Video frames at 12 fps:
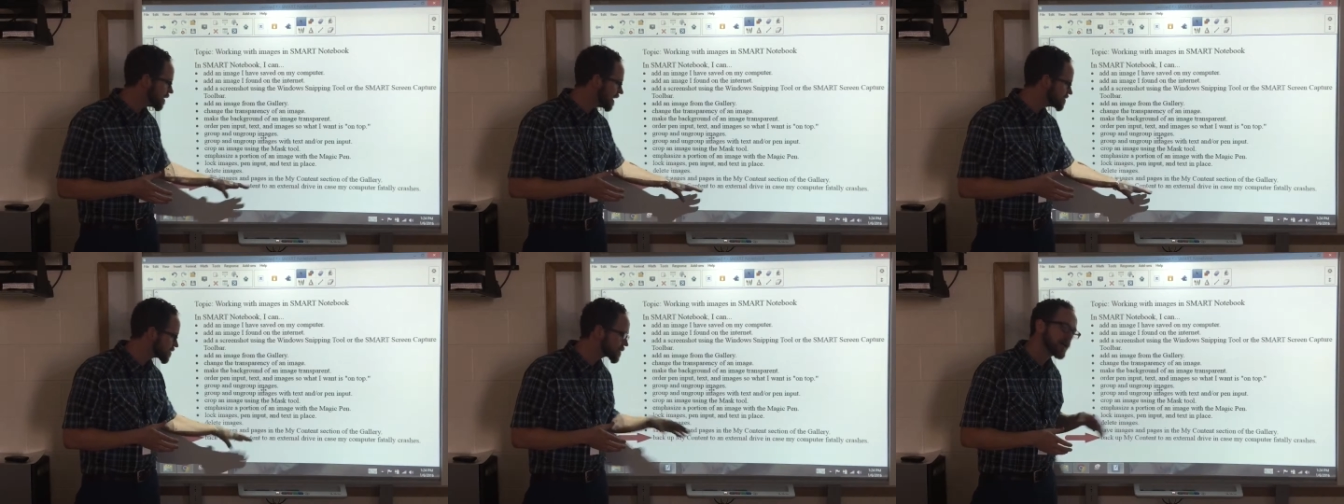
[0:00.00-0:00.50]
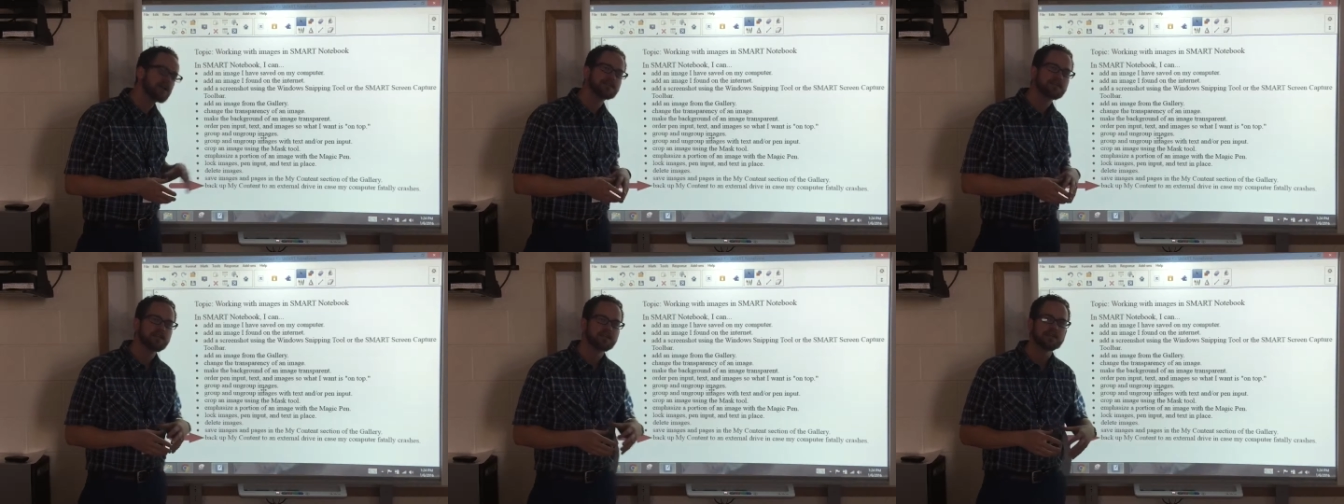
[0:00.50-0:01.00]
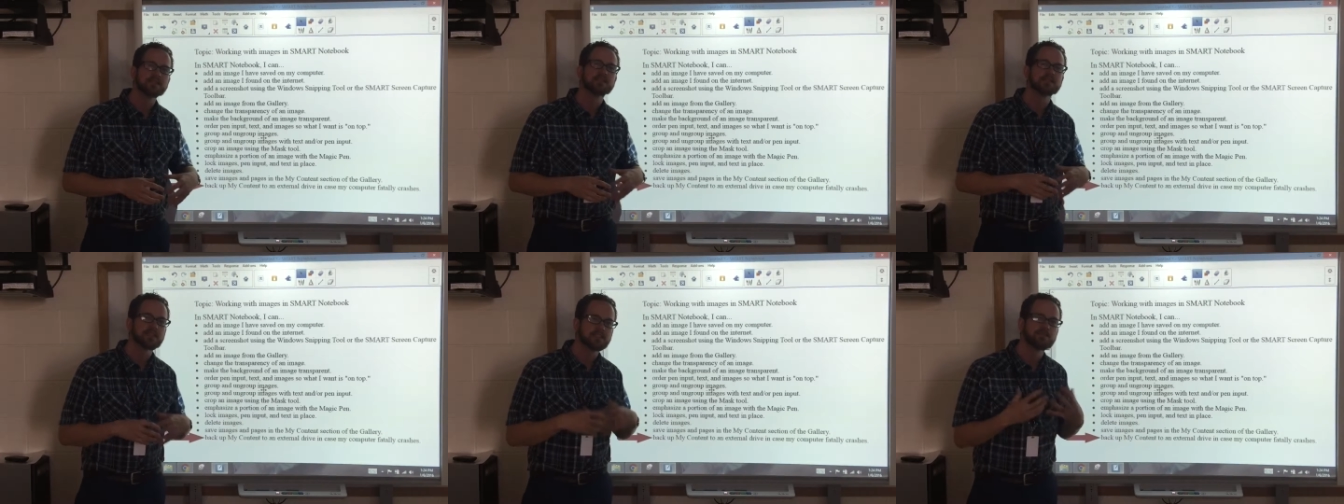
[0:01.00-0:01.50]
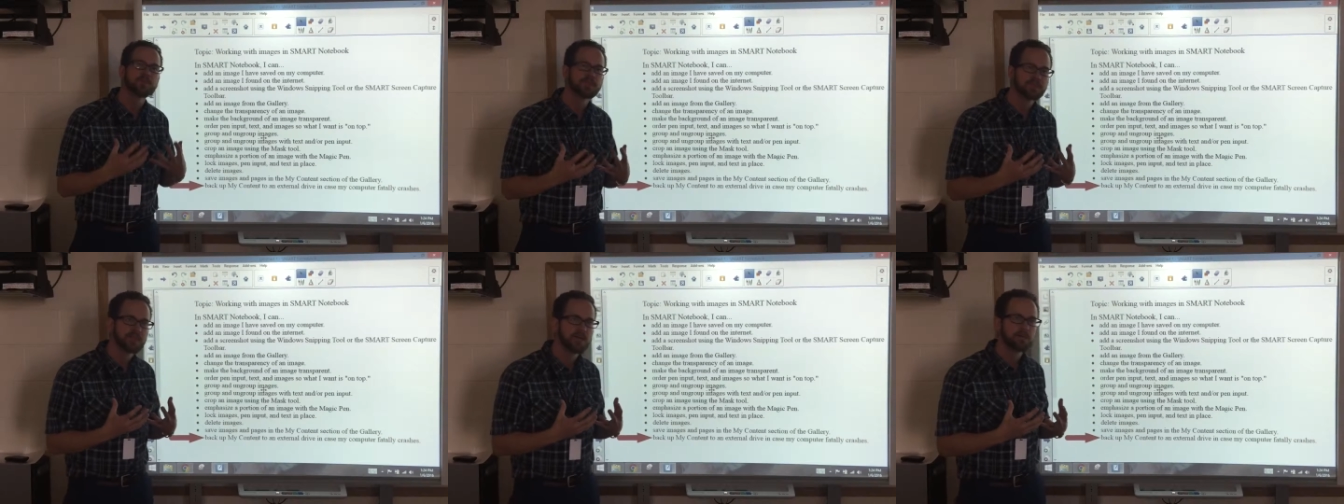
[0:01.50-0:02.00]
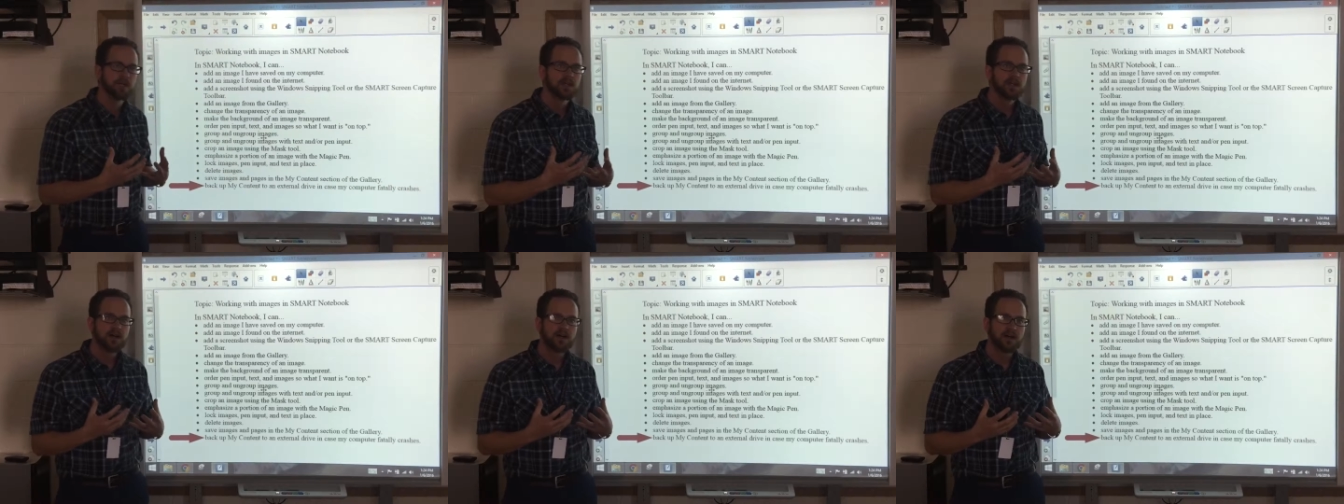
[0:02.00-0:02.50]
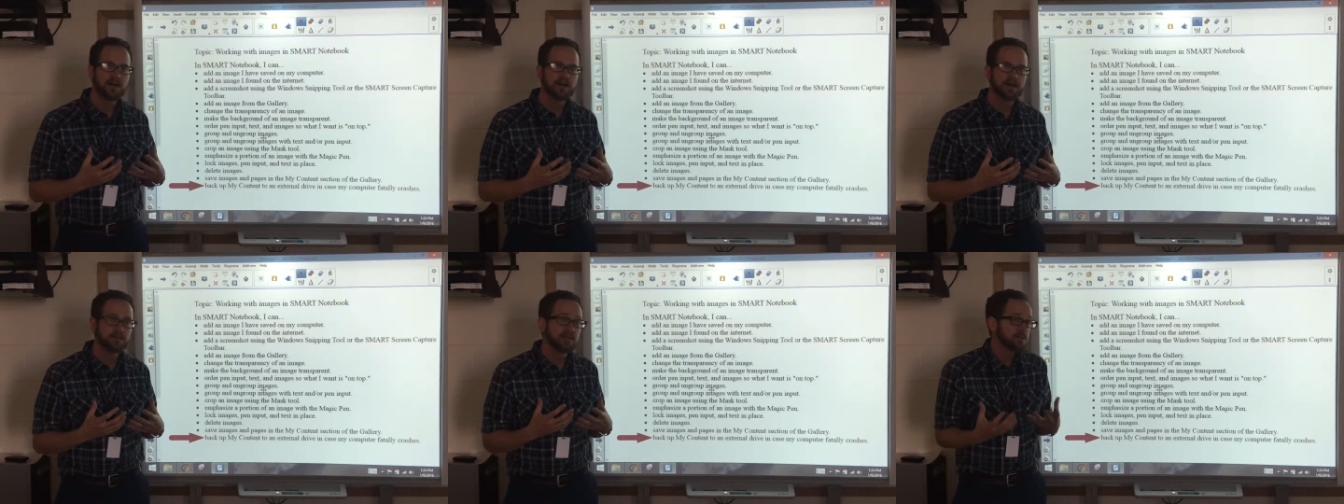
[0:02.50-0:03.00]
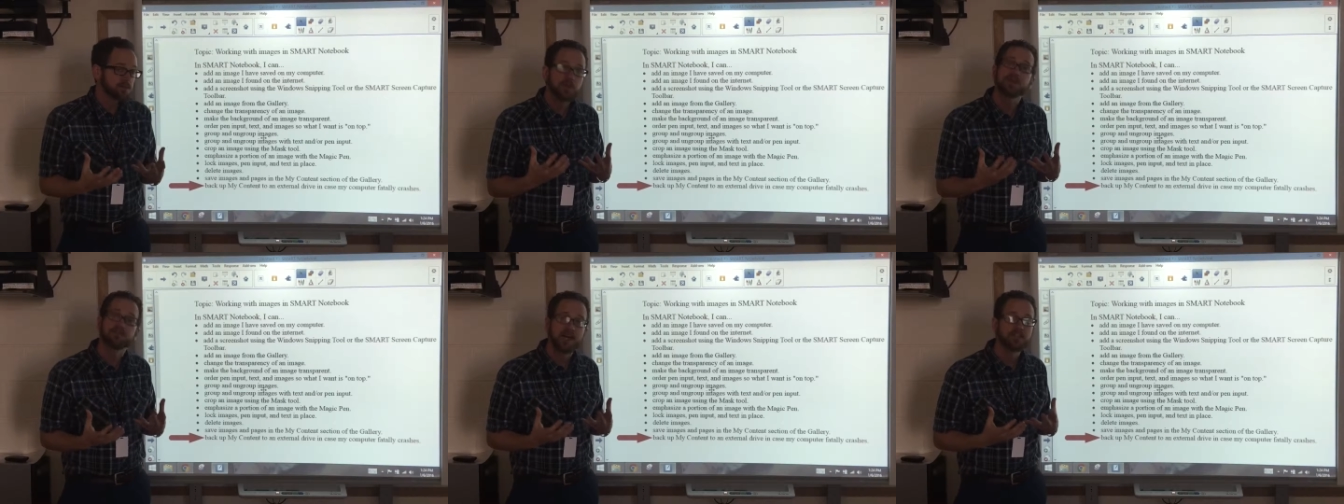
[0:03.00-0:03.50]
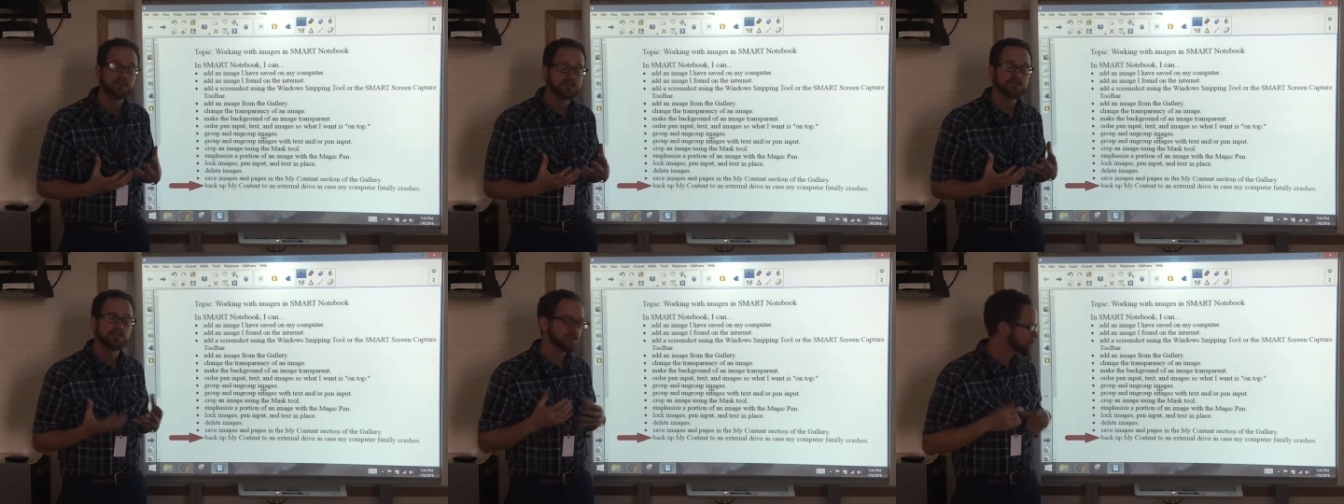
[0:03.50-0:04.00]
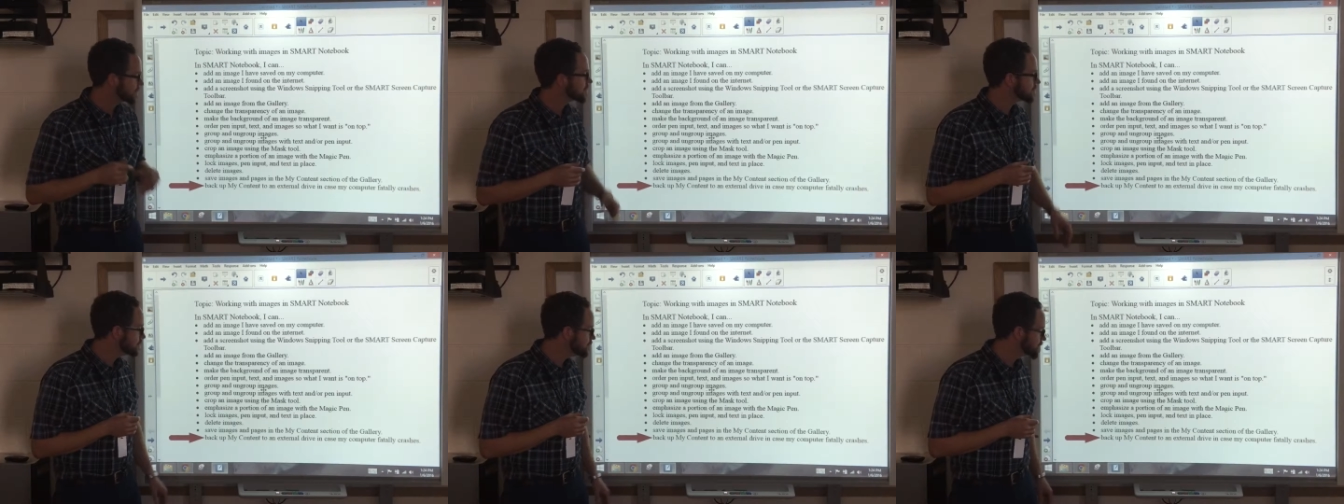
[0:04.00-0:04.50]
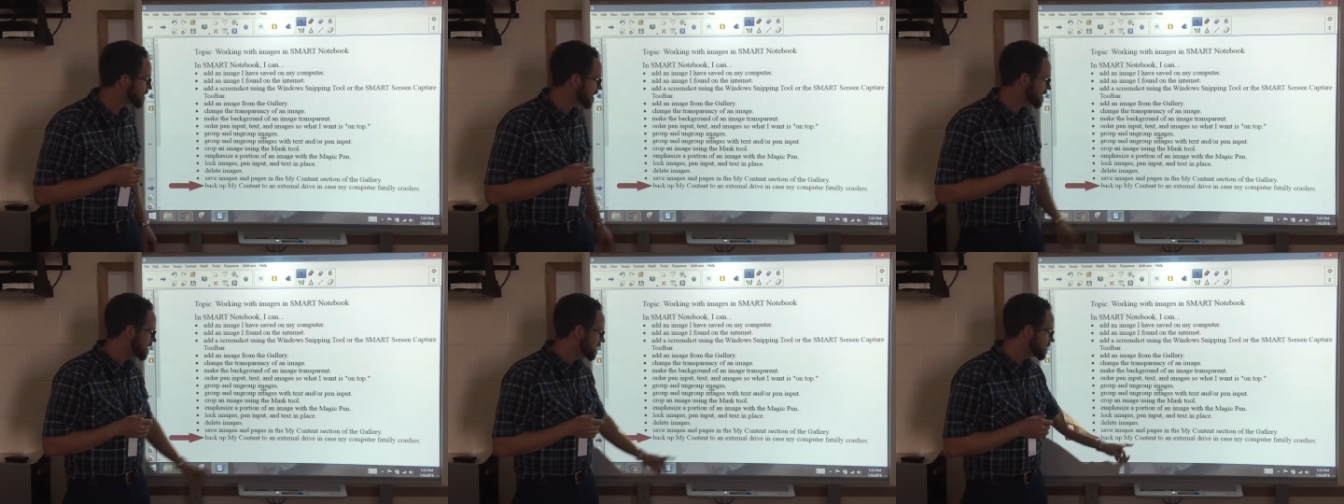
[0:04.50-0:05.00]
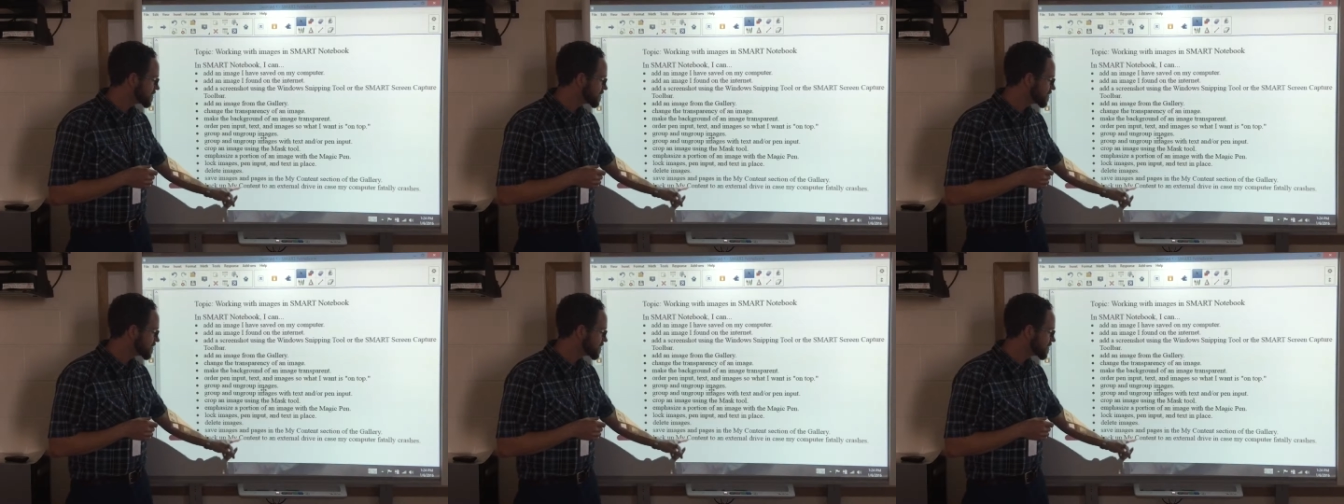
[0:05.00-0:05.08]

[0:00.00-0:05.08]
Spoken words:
As your content gets built up, it becomes pretty valuable, so you don't want to lose that.